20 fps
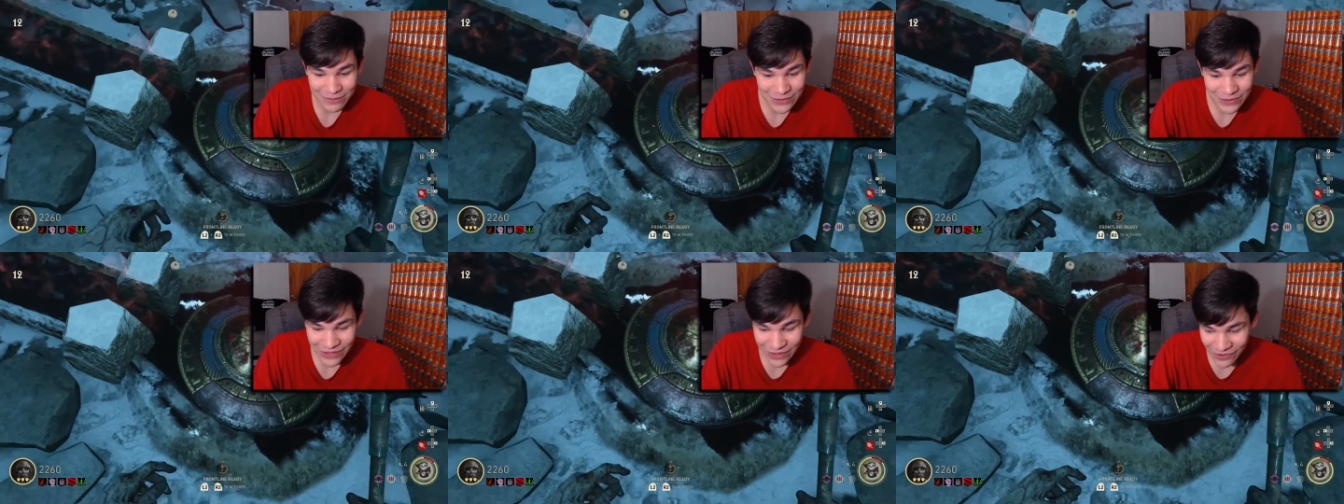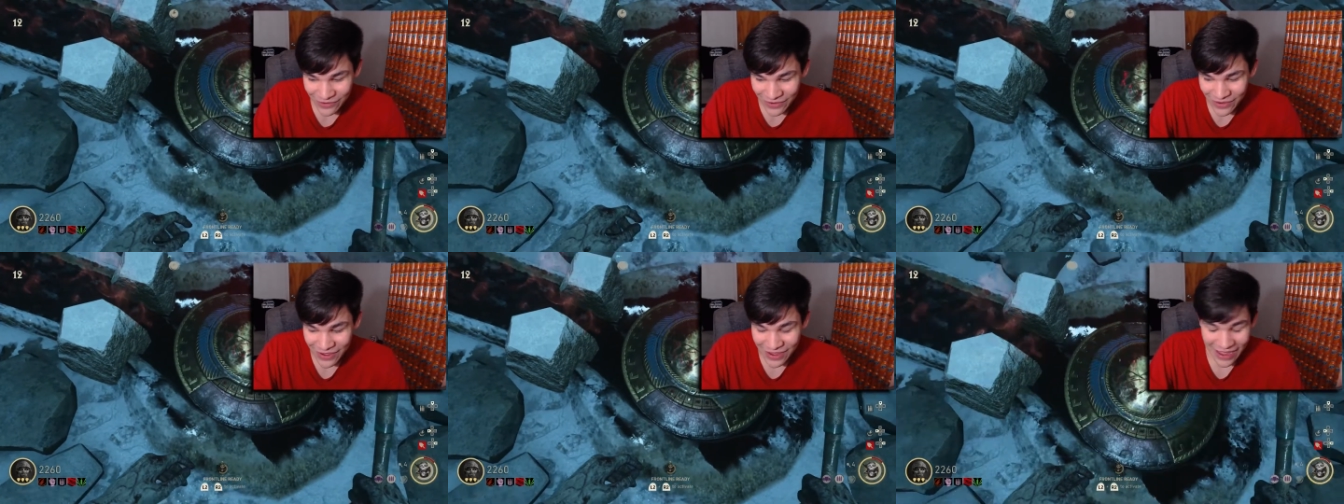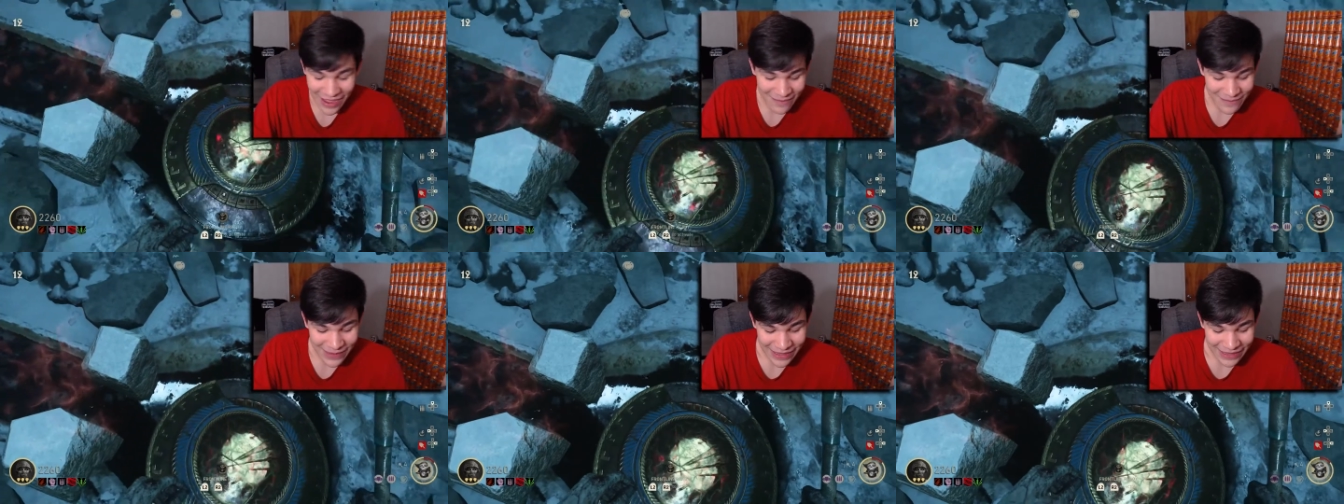So,
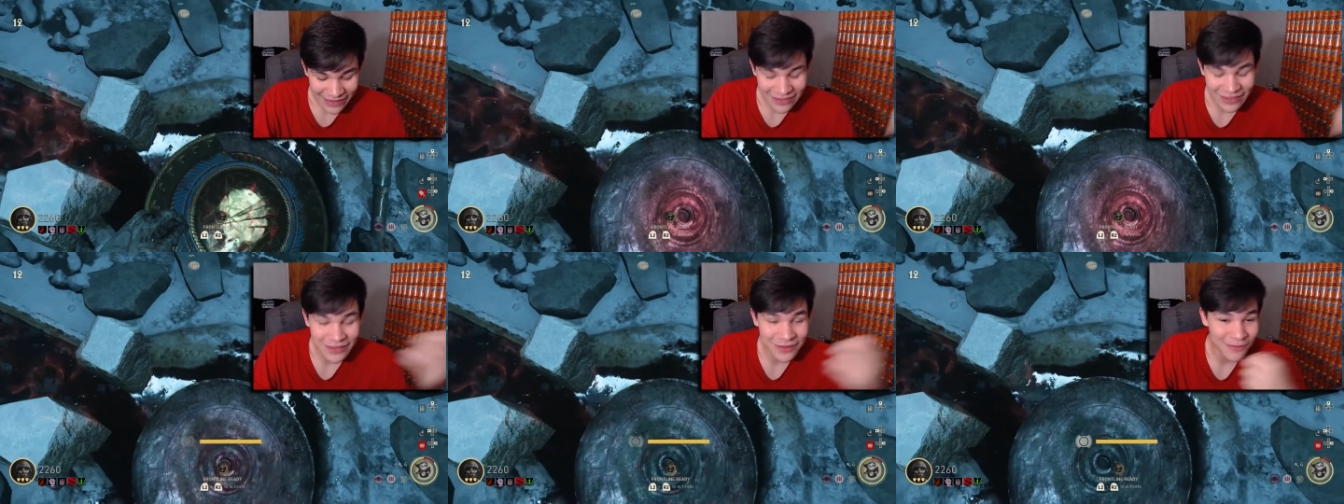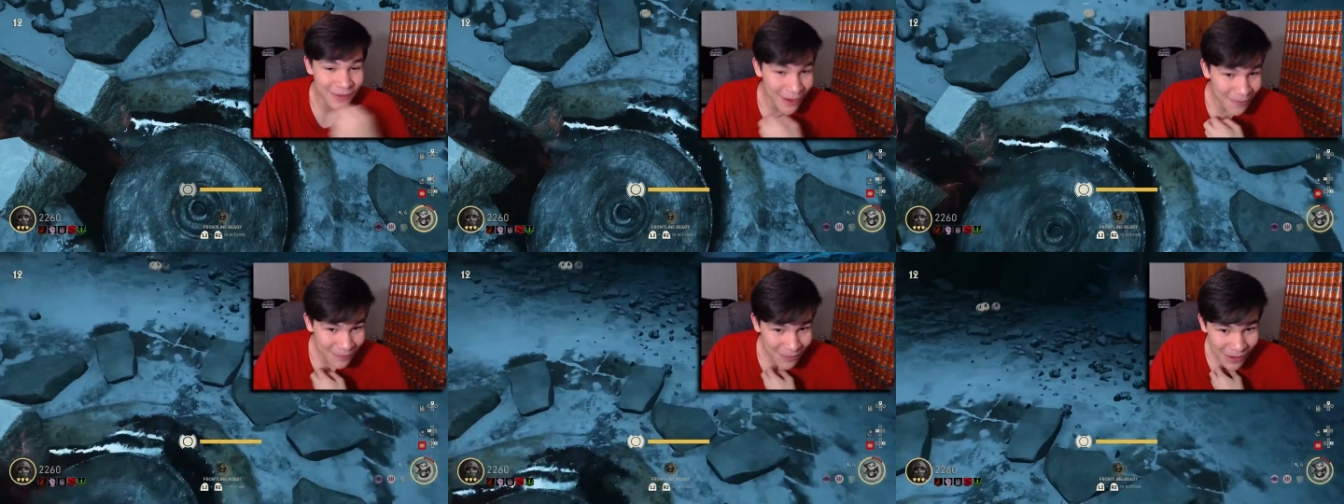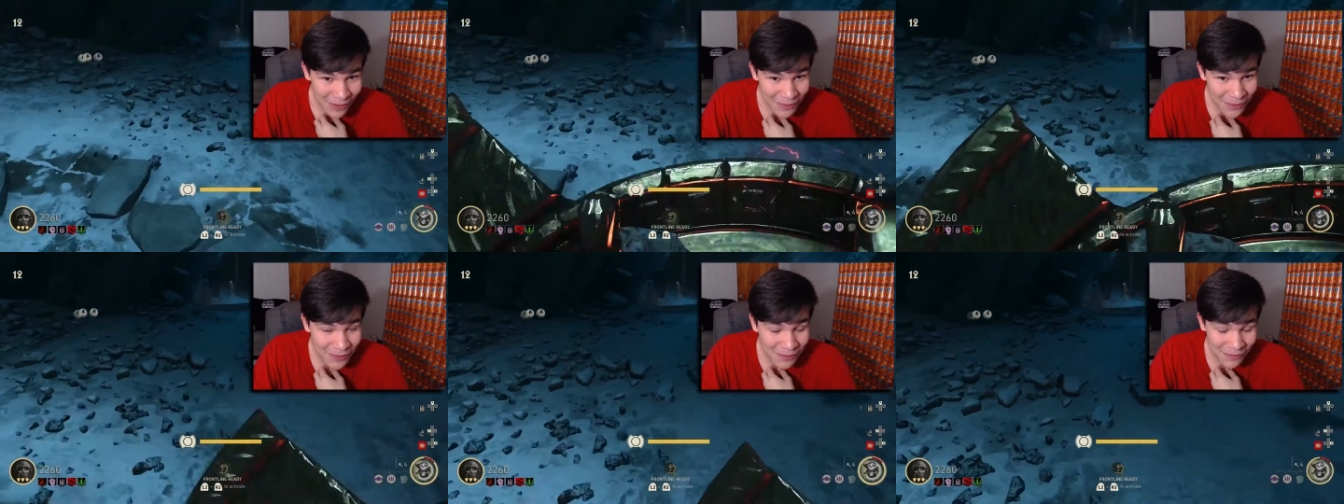I mean, it's a small
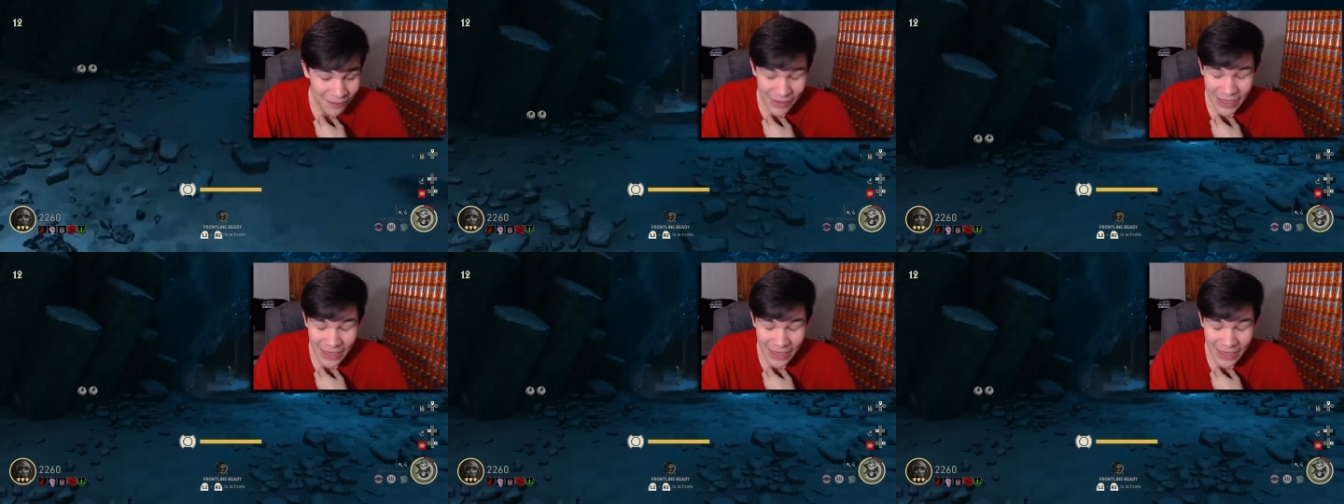problem.